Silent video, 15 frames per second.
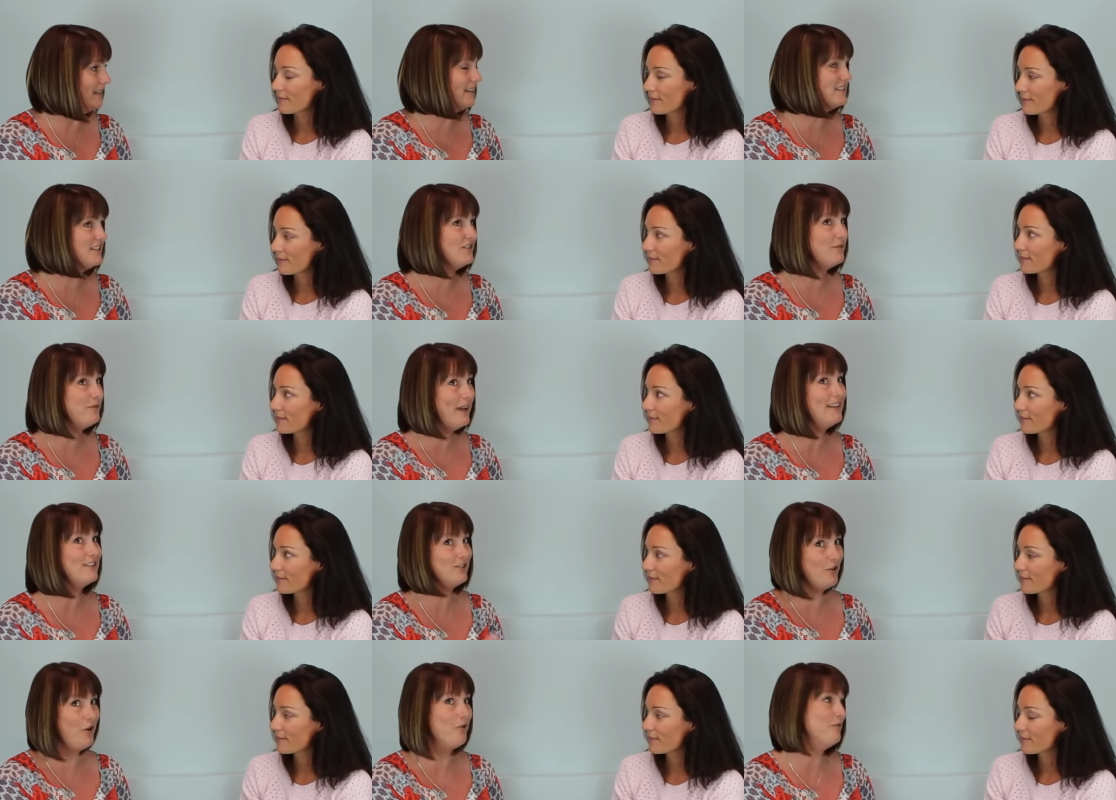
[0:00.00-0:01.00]
Speaker 1: It does
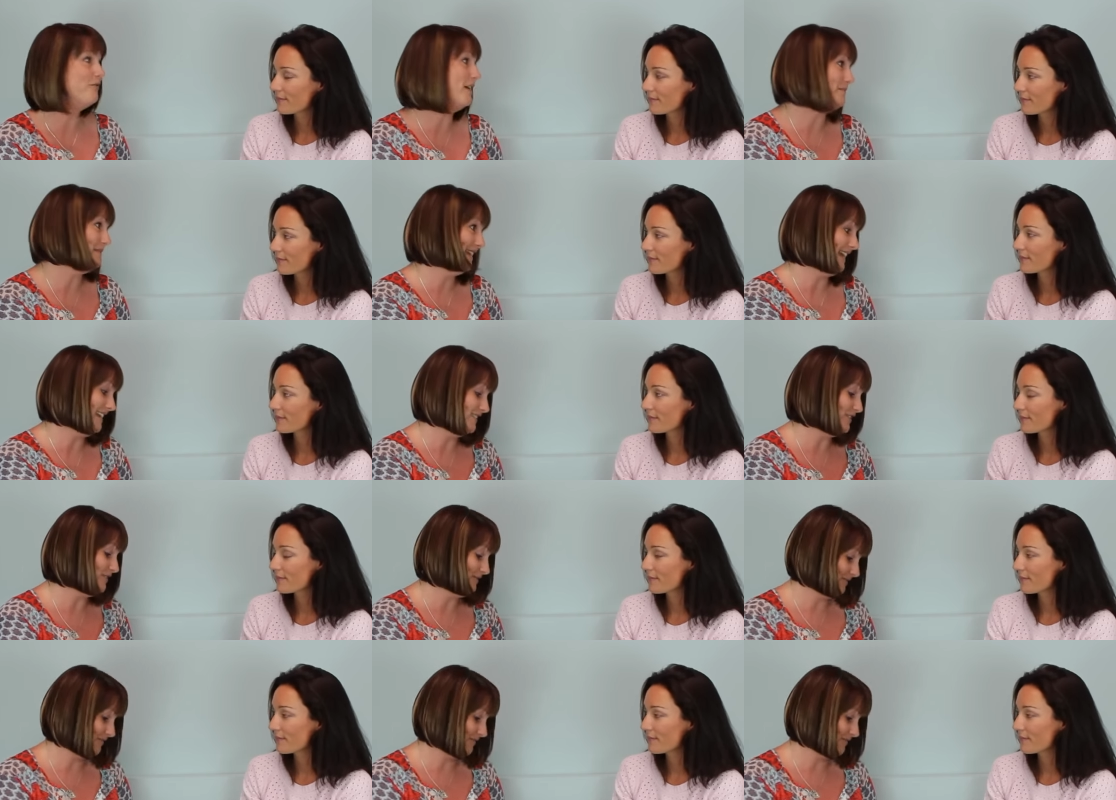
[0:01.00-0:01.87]
affect the whole family, as you